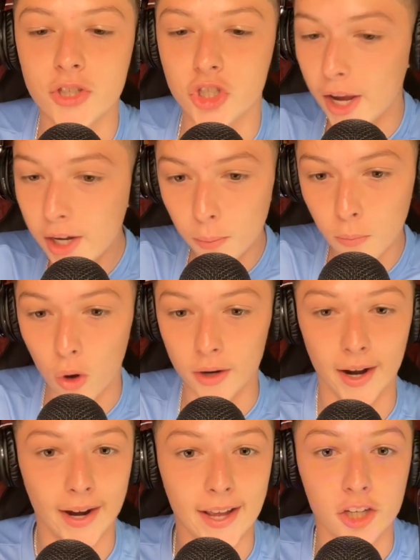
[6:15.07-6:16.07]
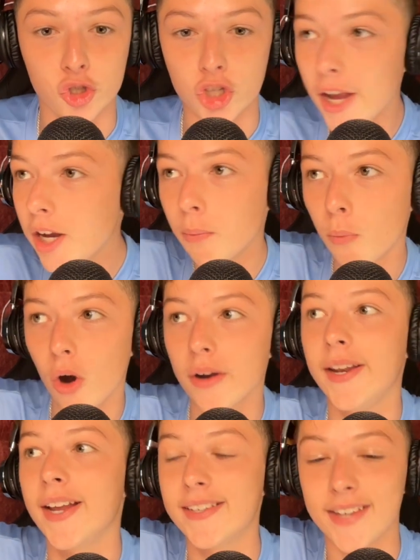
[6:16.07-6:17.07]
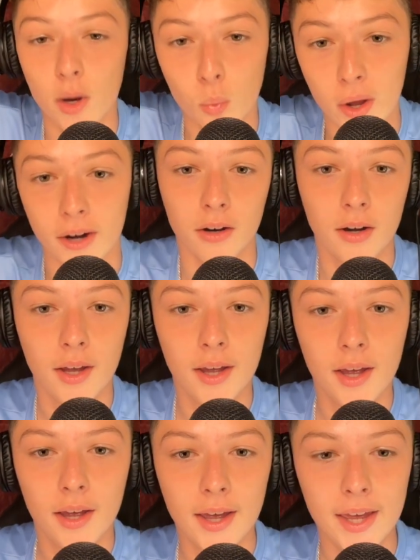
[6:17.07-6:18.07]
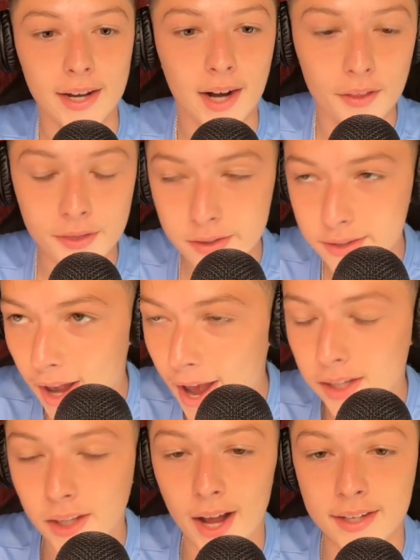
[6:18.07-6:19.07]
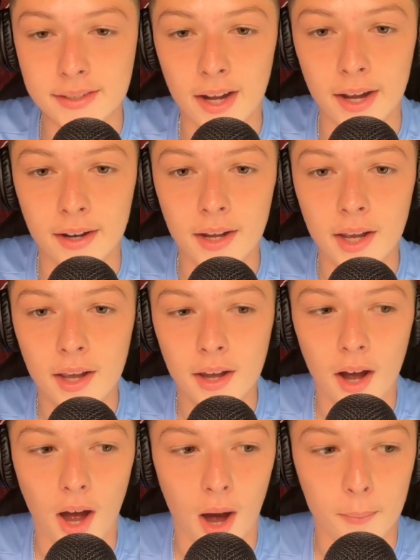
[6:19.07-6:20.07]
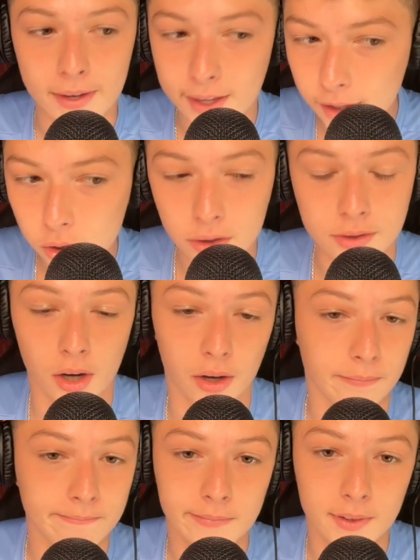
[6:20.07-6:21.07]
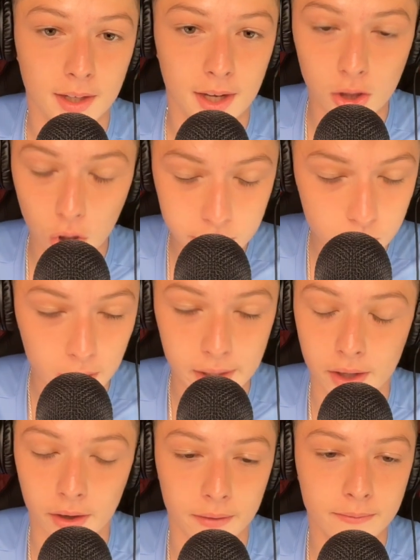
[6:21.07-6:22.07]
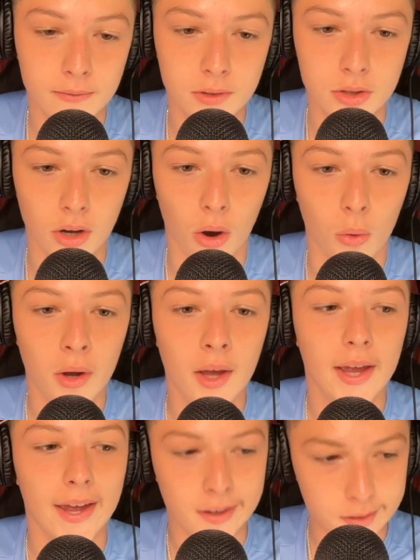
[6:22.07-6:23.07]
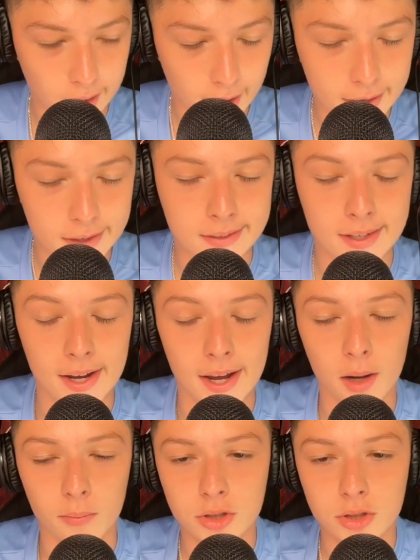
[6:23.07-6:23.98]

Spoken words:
Jacob Martin, again, Jacob Martin is a winner. He got the sack last night. He looks good. He looks really good. So excited to see him.